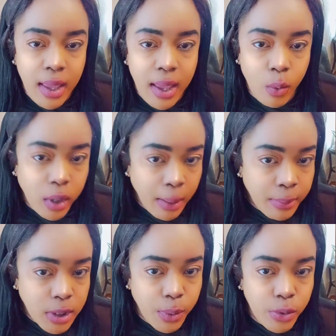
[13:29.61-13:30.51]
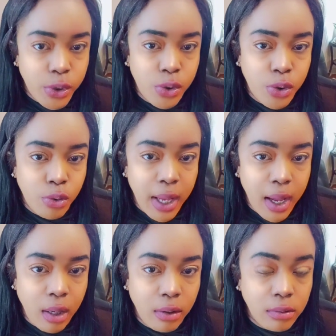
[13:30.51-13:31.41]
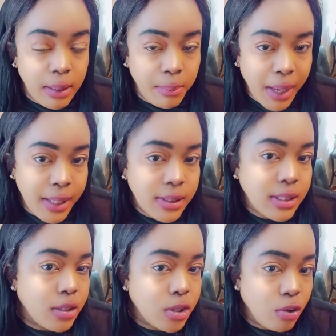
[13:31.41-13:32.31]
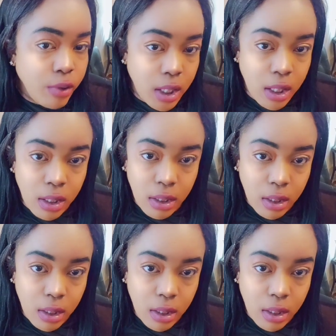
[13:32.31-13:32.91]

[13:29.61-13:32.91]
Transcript: and what I'm supposed to do now, the mindset is already